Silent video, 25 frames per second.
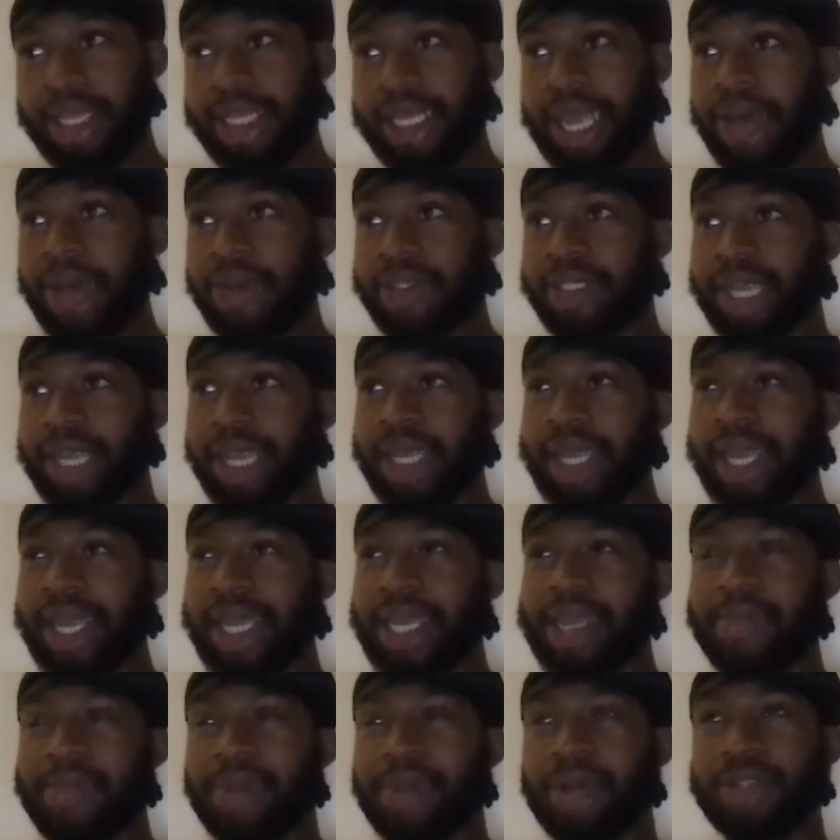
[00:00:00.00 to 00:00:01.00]
That
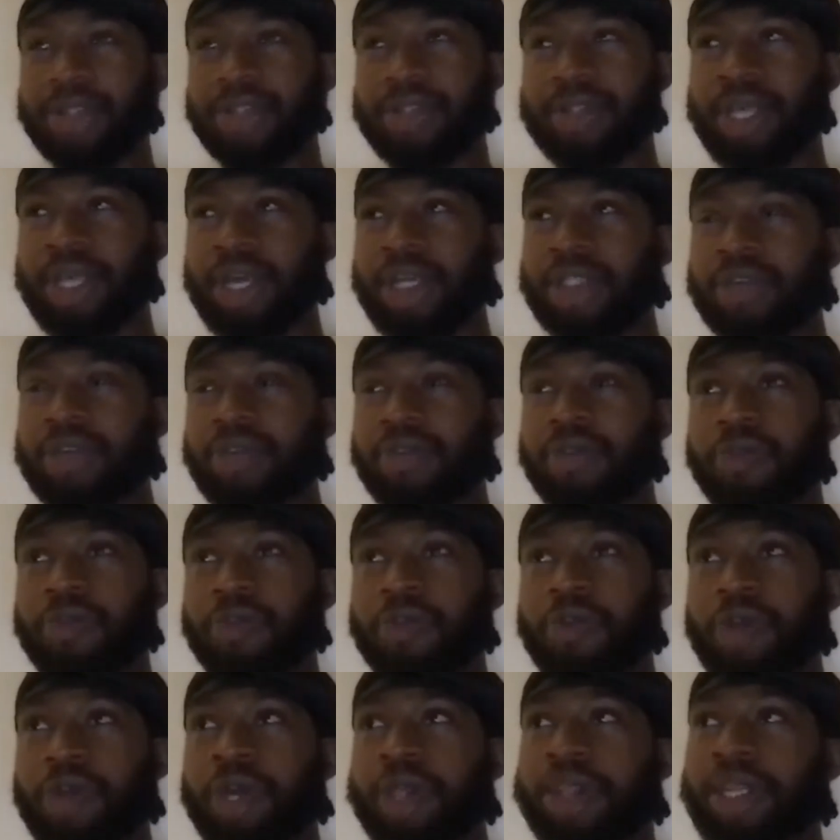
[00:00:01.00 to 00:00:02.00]
came out in
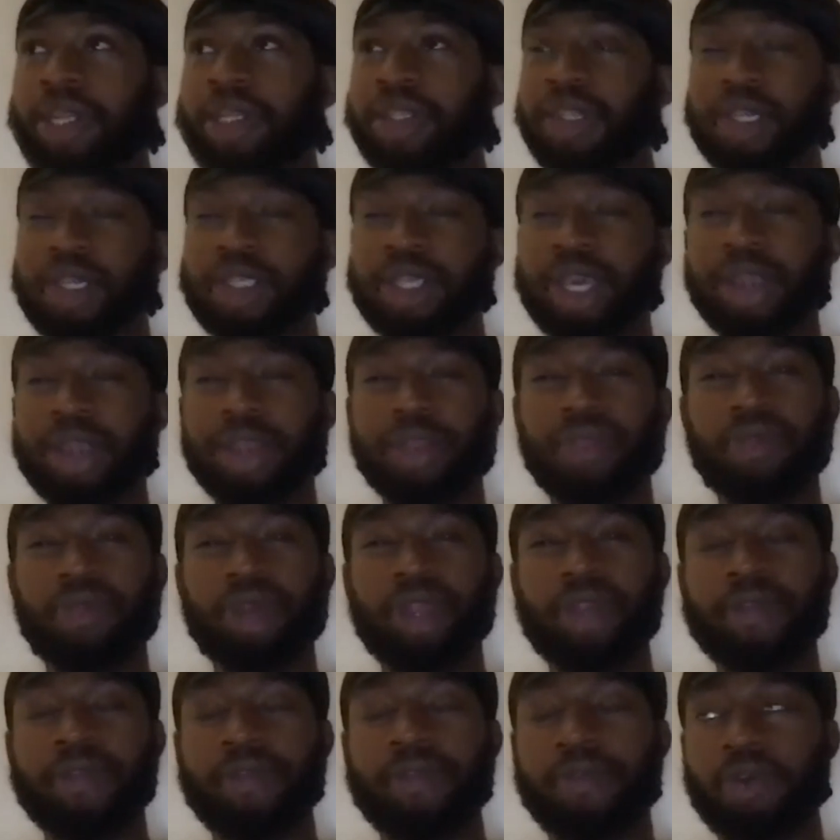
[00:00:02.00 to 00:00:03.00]
2004, I think. So I was like
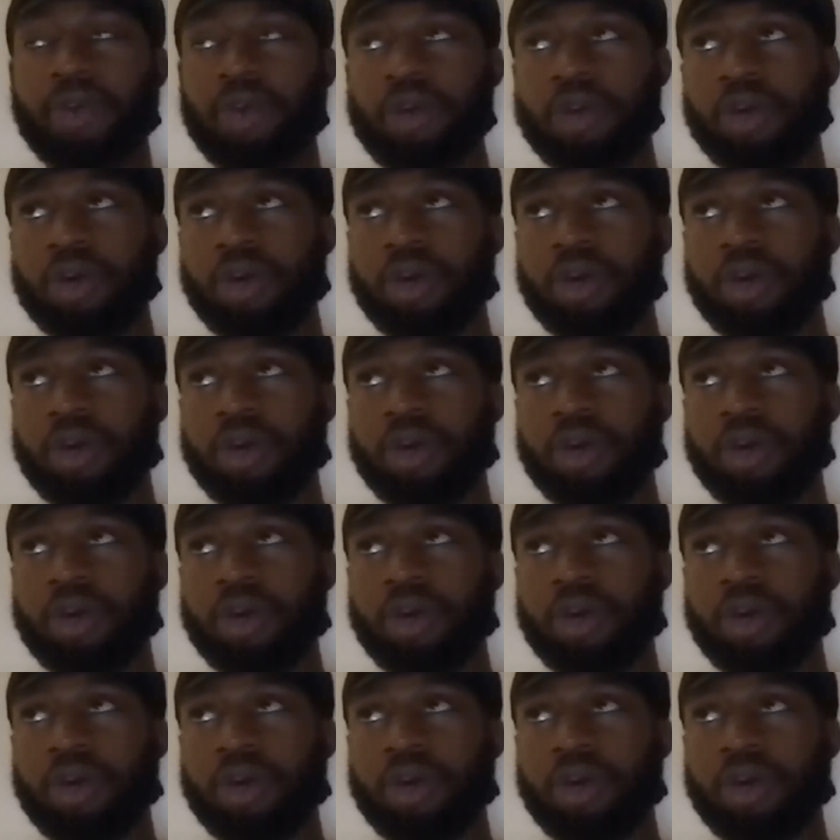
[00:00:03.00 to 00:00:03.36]
3, 4.